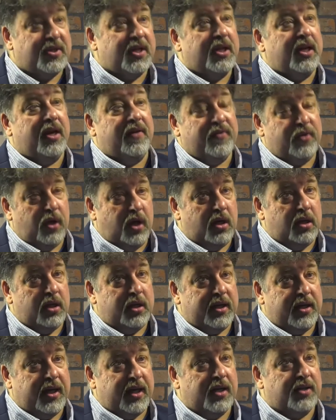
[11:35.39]
I have
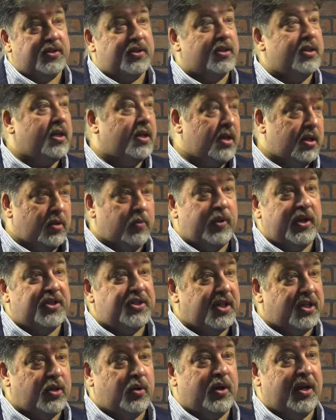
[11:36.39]
call-in guests, and then on the weeks
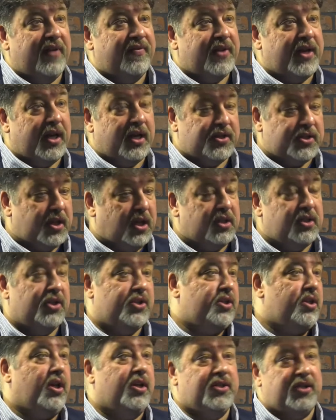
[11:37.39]
I don't have guests, I'll
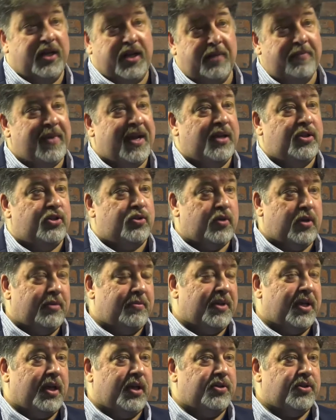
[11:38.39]
discuss like a mainstream
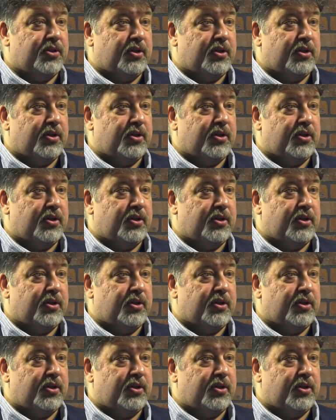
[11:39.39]
guest.